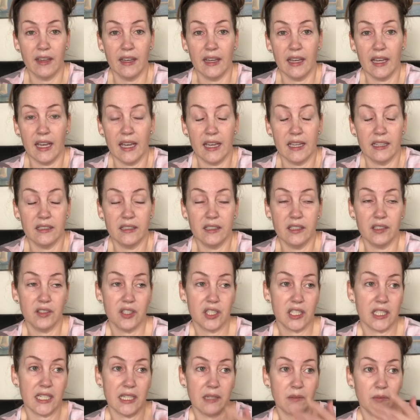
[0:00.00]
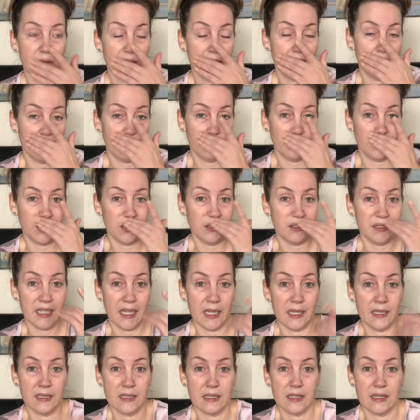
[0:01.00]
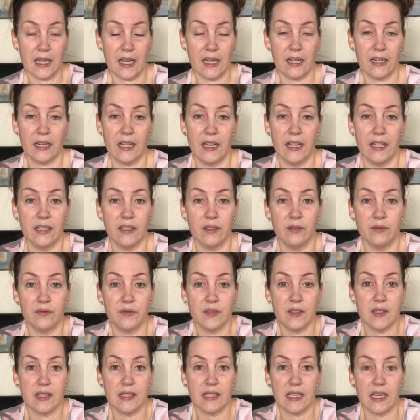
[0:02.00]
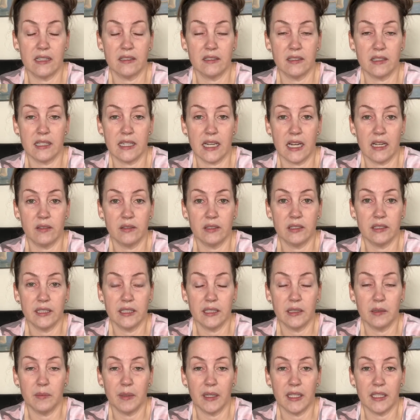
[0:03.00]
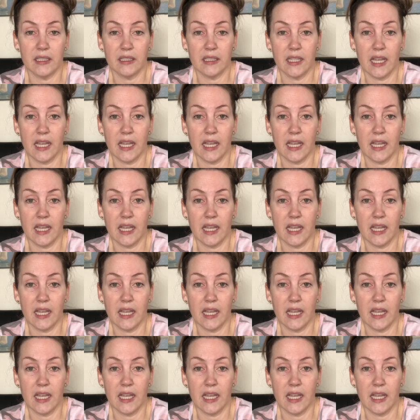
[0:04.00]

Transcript: And usually within a few days, that kind of settles down a little bit,